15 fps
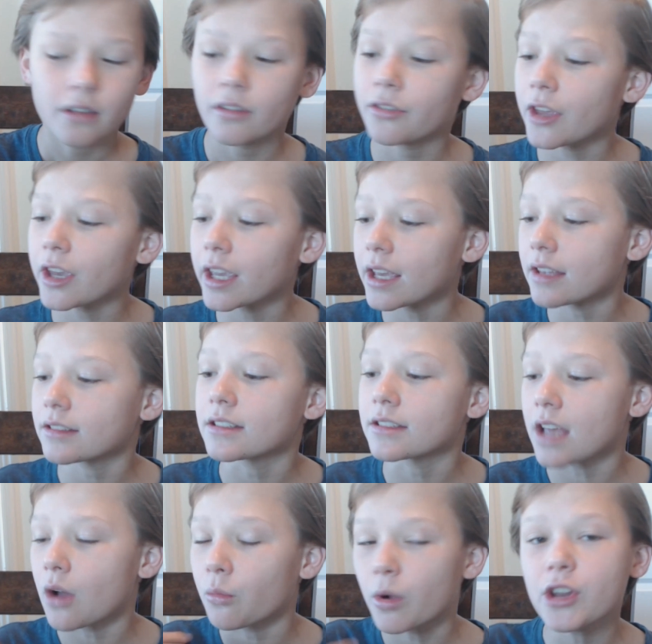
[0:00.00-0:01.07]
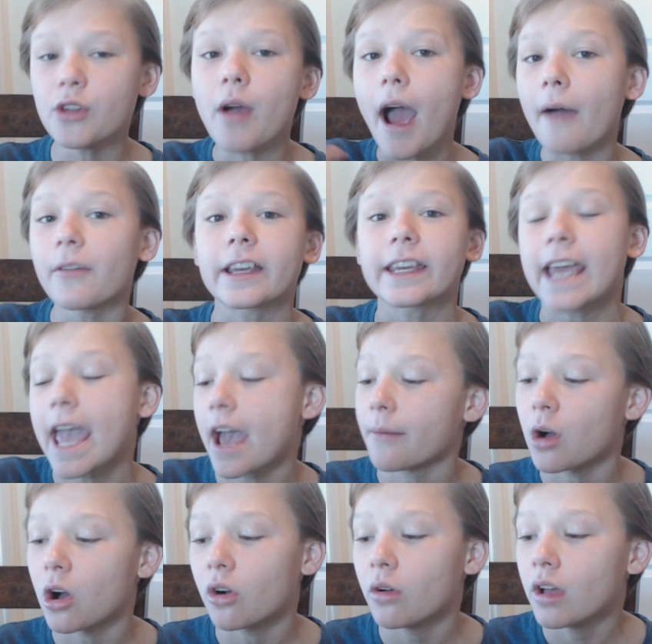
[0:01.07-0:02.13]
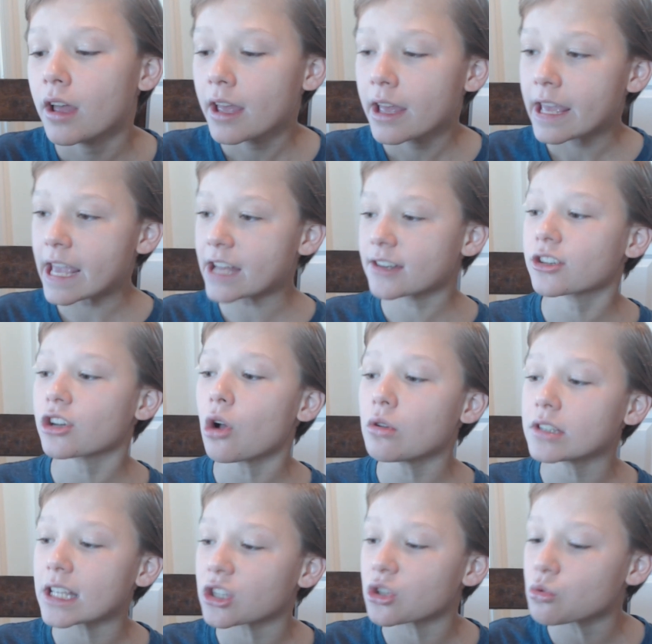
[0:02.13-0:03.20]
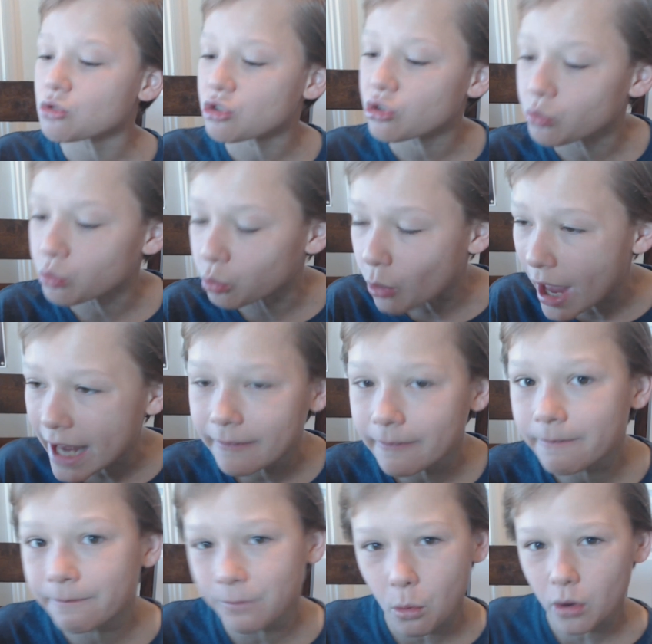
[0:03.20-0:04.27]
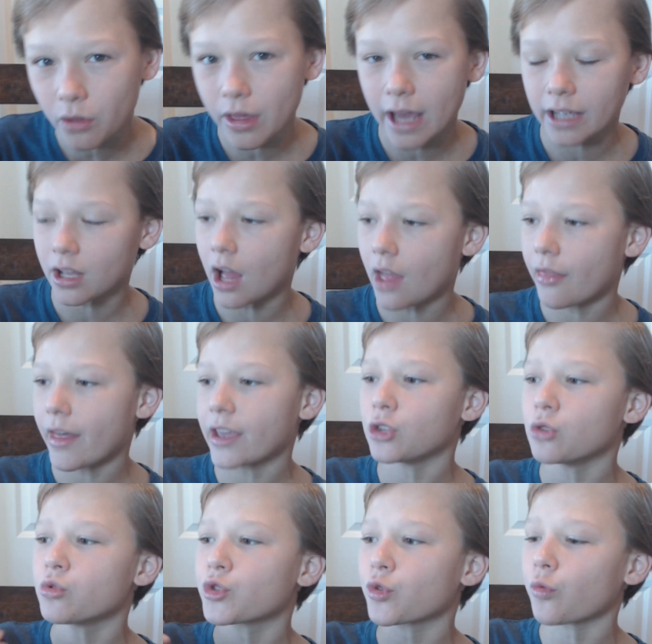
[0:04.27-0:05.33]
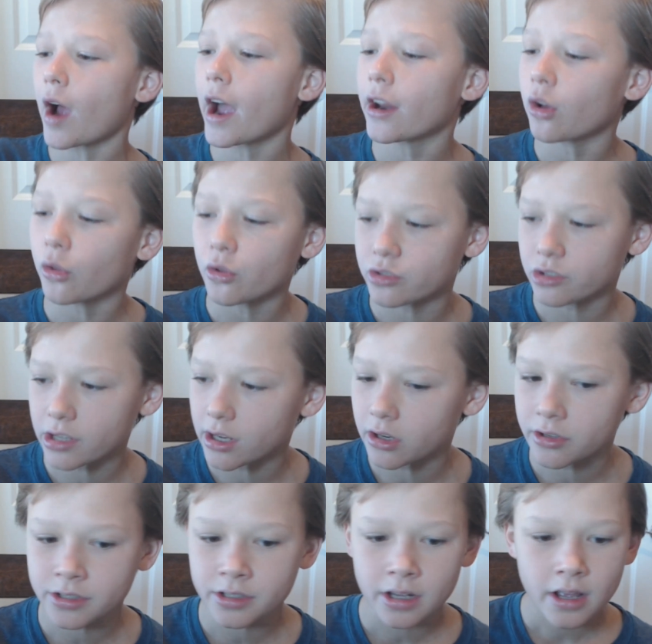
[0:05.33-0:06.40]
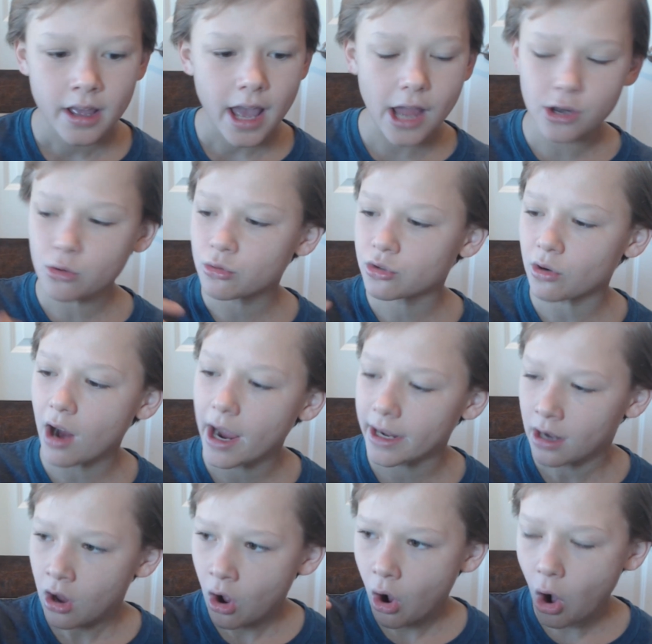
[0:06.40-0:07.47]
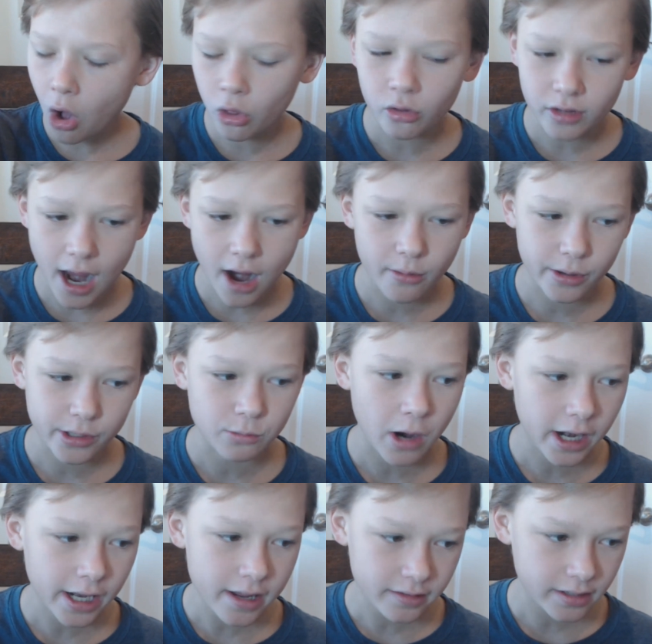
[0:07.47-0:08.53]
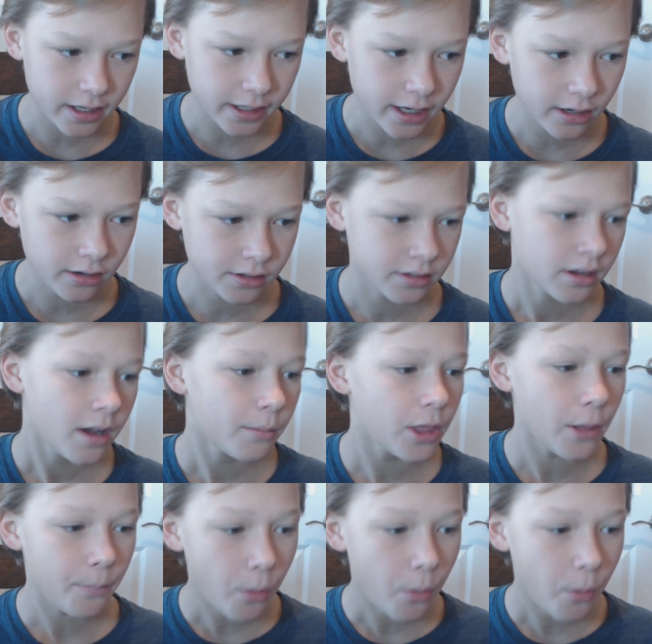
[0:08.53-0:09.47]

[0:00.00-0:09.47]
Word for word: The thing is that when you have a camo, it shows that you went for that gun, that you tried all those years, and you tried all those hours. Why did I say years? But the